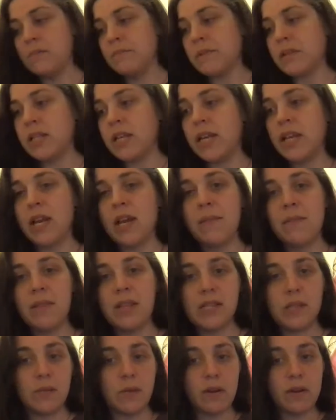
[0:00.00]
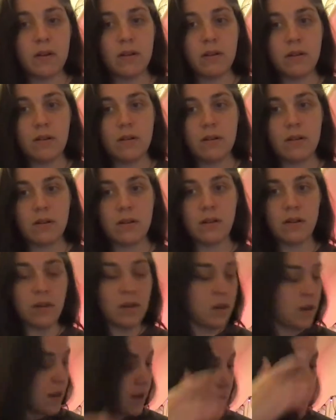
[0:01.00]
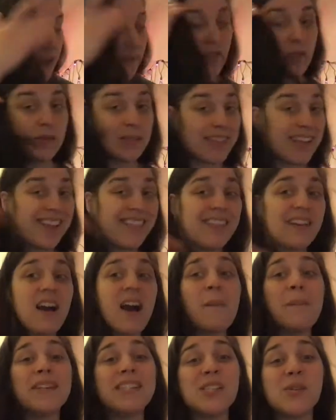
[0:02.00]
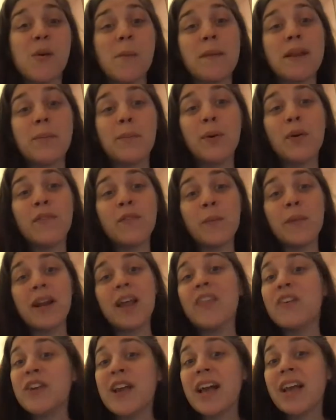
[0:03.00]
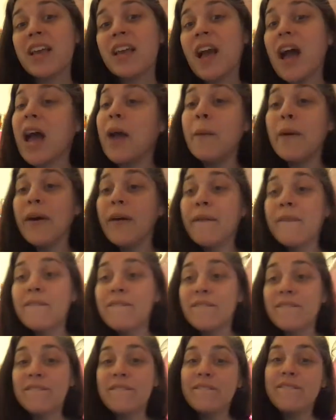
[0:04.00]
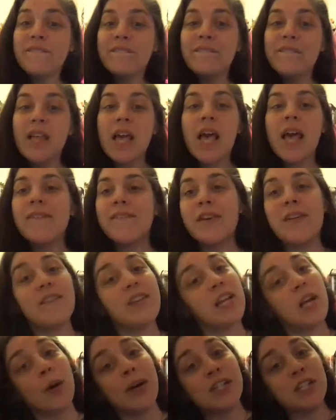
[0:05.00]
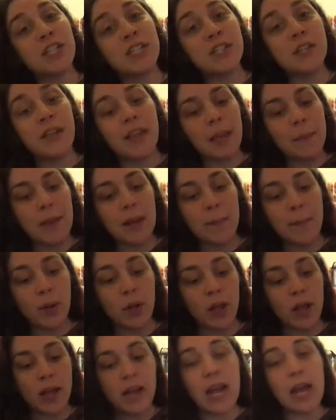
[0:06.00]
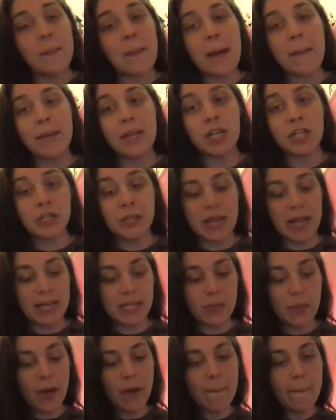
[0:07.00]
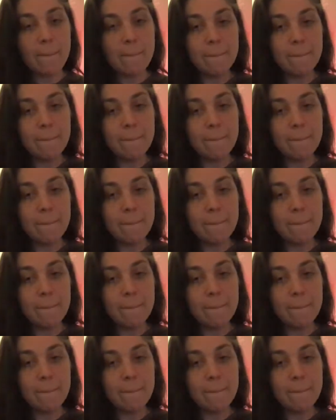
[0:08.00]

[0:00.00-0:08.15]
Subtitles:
Cleaning up this one. If you say in the comments you want me to pull from another deck, I will. If you have any questions you'd like me to pull on, I'm happy to do that as well.